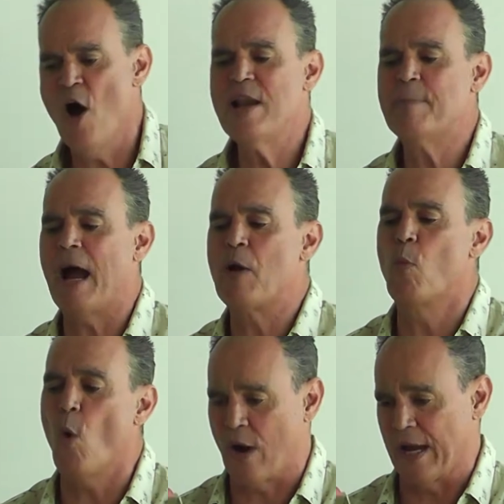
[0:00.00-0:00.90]
Only
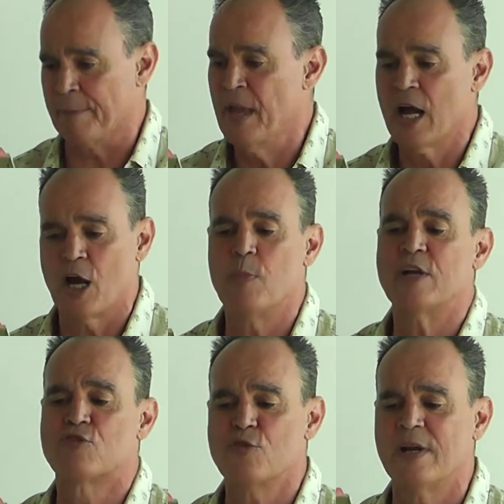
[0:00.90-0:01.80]
by walking can
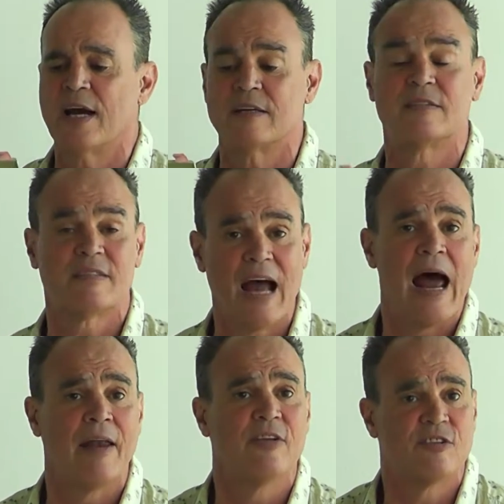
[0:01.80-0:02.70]
we truly
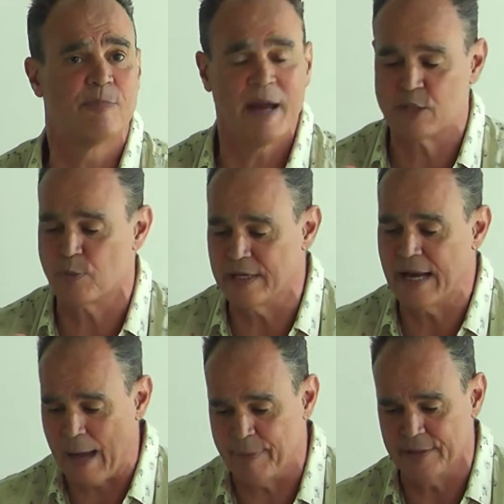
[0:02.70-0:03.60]
understand the space we
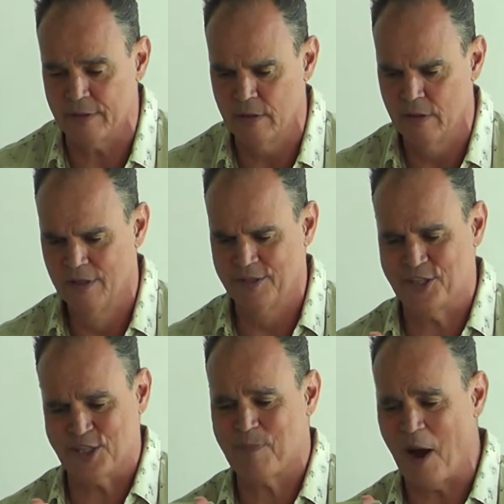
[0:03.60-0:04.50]
inhabit."
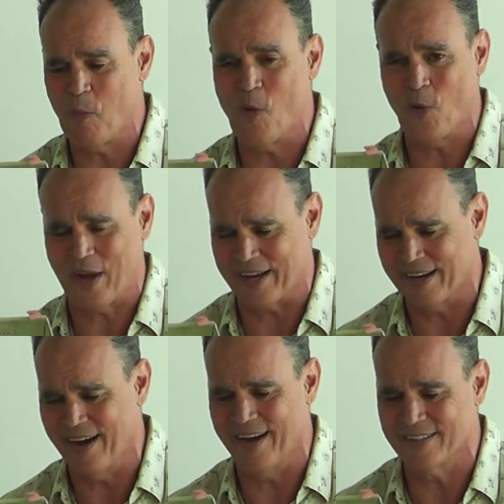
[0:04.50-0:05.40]
"Just by walking?"
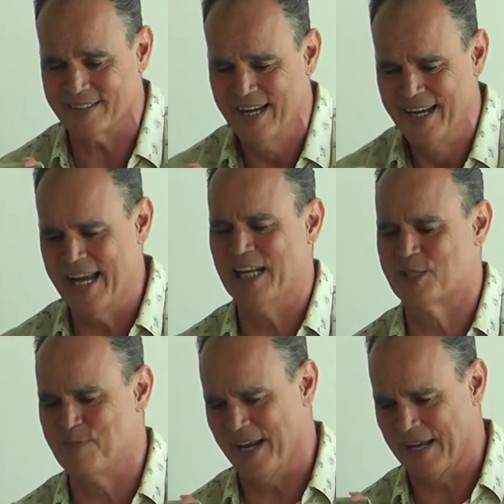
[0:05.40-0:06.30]
I asked.
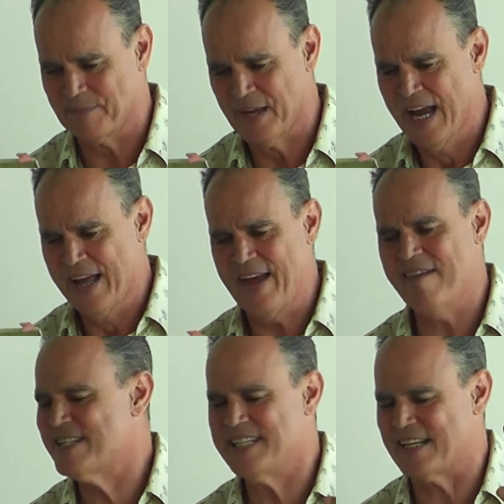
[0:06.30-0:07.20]
"Yes, Billy.
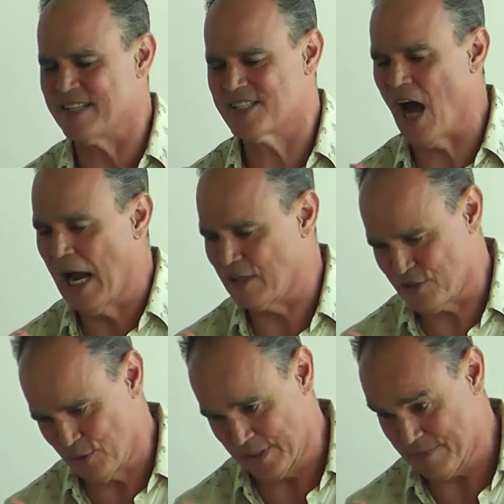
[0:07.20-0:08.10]
There is yet a
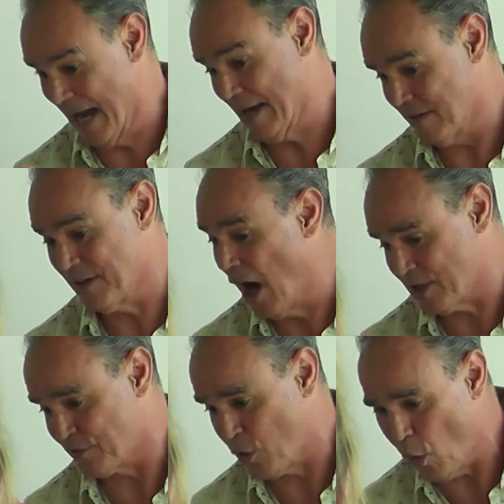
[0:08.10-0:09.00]
science to it, and an
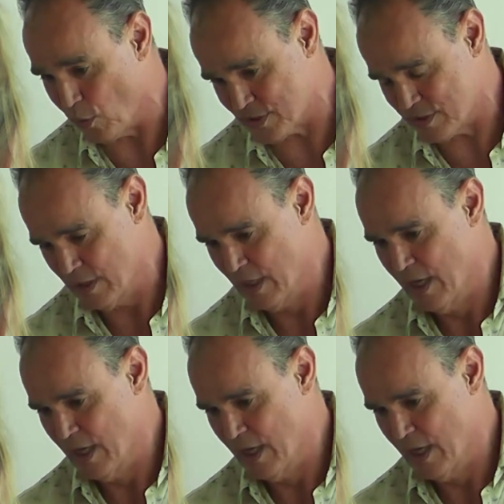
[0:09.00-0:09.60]
art, of course.